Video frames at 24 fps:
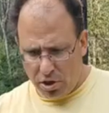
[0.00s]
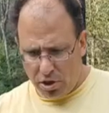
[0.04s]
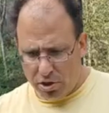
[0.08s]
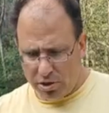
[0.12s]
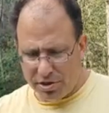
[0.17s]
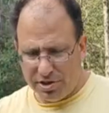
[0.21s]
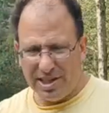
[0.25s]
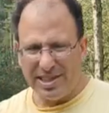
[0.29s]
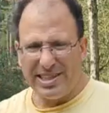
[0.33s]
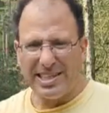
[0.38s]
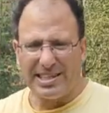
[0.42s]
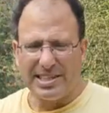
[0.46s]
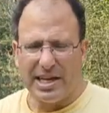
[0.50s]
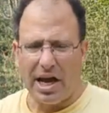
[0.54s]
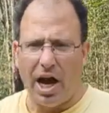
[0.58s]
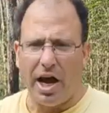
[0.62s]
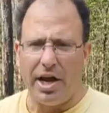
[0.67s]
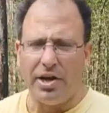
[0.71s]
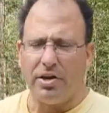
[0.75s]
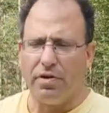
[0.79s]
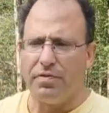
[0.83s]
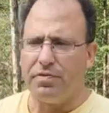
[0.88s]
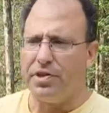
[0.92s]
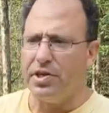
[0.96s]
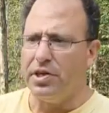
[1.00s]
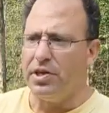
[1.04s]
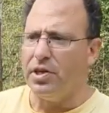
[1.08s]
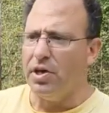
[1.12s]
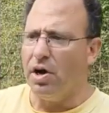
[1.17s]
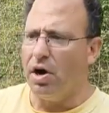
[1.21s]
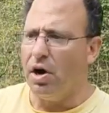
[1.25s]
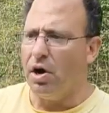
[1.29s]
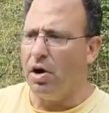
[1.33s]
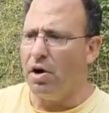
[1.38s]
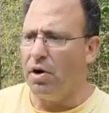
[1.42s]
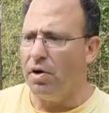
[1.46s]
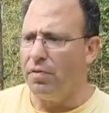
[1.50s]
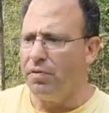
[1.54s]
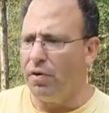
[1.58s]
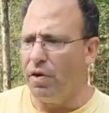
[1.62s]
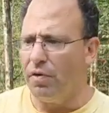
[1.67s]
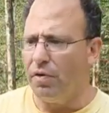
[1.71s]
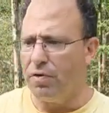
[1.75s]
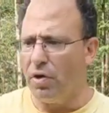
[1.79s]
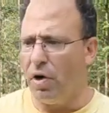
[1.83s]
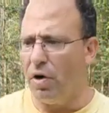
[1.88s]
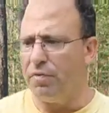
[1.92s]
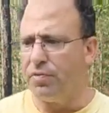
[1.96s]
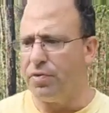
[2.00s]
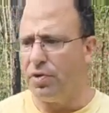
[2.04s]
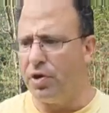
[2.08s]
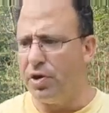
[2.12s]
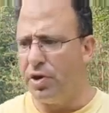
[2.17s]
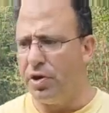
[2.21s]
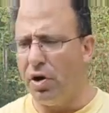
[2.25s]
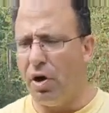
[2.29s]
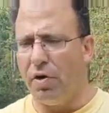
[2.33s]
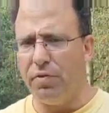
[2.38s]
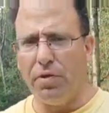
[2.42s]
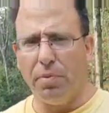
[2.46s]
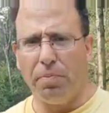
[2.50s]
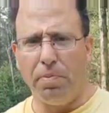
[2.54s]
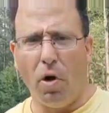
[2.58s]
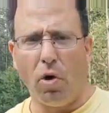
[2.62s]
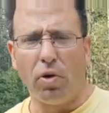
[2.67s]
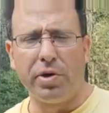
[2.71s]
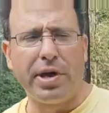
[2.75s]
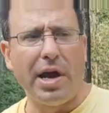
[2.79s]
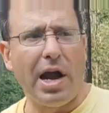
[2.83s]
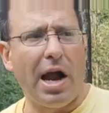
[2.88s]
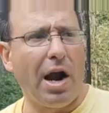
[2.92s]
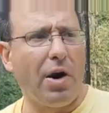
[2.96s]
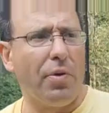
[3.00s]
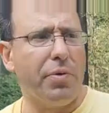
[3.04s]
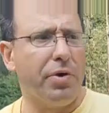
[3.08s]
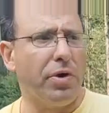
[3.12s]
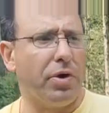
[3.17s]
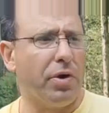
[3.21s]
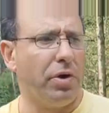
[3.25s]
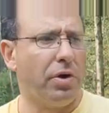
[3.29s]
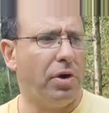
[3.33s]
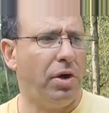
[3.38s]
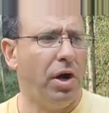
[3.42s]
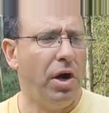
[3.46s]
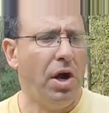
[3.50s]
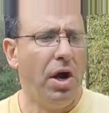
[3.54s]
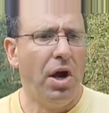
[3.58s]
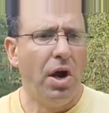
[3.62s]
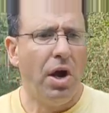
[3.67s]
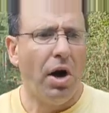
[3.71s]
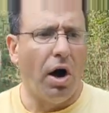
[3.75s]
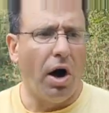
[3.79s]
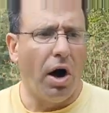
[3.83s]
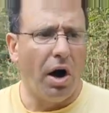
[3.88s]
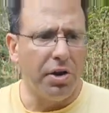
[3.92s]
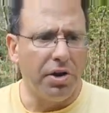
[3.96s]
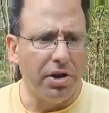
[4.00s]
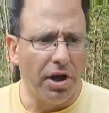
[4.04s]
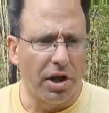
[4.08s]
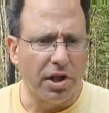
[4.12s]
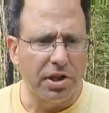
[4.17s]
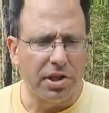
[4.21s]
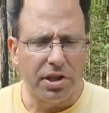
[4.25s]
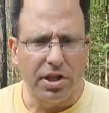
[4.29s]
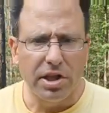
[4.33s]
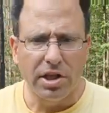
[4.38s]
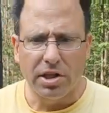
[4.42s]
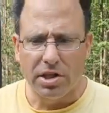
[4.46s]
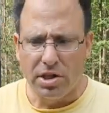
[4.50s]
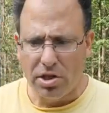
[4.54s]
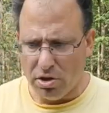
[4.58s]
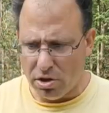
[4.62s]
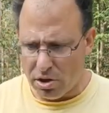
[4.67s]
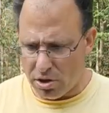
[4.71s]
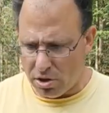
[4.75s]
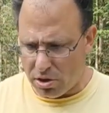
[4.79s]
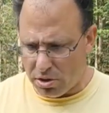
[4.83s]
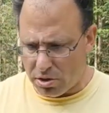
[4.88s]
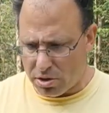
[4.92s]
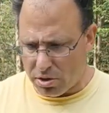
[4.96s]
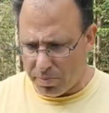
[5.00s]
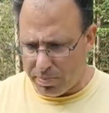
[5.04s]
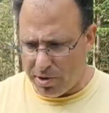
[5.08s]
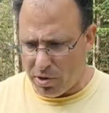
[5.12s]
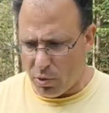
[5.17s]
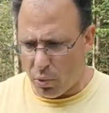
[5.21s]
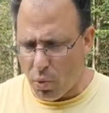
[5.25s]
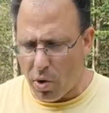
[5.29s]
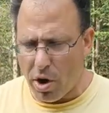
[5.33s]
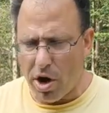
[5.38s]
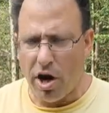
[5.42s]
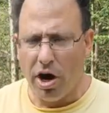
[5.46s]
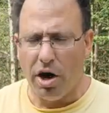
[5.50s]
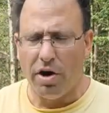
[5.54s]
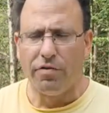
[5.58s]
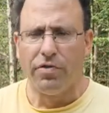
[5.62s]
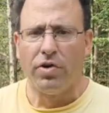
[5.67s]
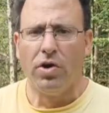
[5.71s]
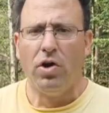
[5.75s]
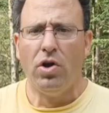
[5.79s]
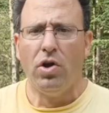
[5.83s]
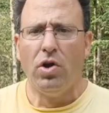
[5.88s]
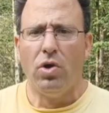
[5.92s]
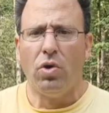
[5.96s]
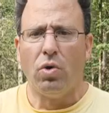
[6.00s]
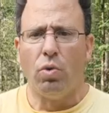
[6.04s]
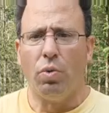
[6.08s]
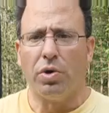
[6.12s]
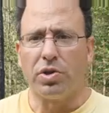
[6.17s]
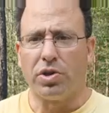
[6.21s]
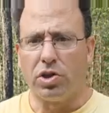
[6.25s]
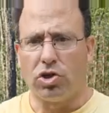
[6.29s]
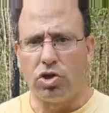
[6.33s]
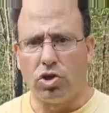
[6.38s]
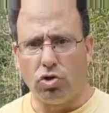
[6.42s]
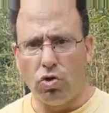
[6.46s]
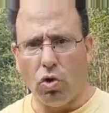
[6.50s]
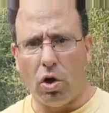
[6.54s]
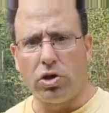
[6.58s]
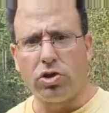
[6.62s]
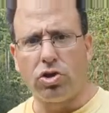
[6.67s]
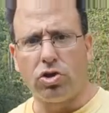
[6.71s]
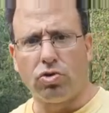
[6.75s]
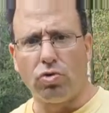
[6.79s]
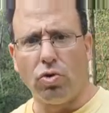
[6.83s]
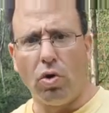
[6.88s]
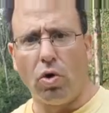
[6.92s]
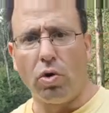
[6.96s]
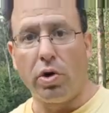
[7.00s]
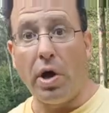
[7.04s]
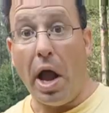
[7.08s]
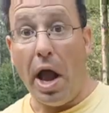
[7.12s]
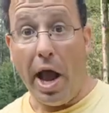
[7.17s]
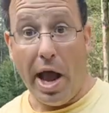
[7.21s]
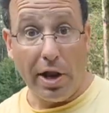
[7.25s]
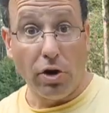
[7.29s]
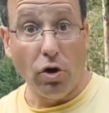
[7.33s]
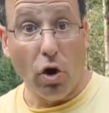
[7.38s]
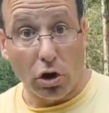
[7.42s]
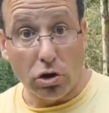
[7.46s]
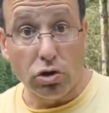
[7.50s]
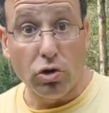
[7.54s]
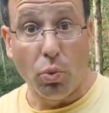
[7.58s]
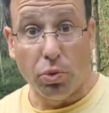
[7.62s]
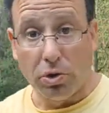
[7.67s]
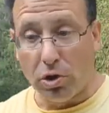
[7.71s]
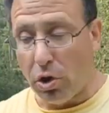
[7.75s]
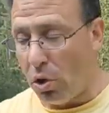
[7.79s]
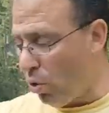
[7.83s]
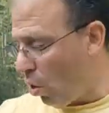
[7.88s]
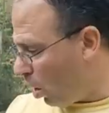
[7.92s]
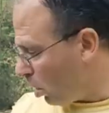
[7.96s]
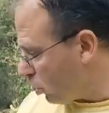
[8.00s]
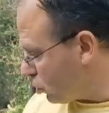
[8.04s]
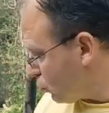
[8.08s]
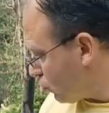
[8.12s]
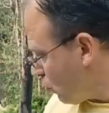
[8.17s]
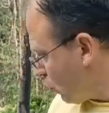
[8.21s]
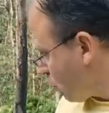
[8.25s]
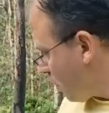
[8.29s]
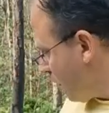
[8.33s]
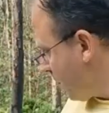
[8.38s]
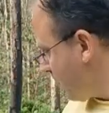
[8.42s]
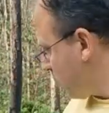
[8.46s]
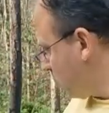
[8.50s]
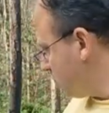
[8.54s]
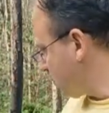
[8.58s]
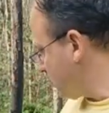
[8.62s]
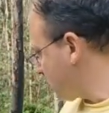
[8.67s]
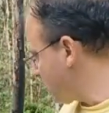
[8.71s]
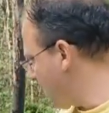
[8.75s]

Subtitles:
design of the bolt carrier, the other thing to be aware of with the short stroke and also with the long stroke, okay, because this